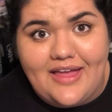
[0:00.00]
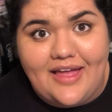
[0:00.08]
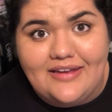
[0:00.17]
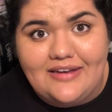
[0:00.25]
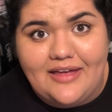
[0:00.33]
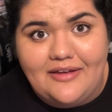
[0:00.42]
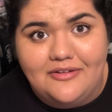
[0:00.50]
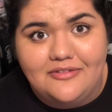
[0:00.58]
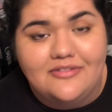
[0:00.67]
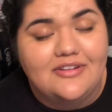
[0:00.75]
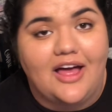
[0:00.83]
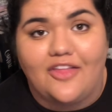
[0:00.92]
I
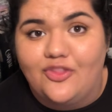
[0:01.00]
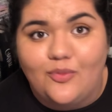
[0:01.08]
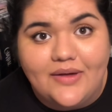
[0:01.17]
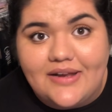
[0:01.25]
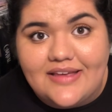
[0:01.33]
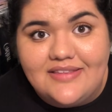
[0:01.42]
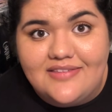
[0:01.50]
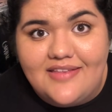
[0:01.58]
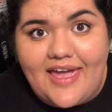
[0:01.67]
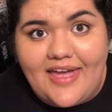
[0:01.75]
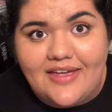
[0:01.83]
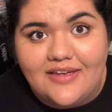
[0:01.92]
know, not the one I
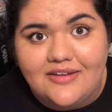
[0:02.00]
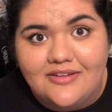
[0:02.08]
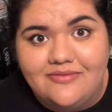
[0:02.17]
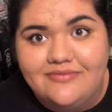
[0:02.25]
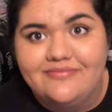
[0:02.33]
stan.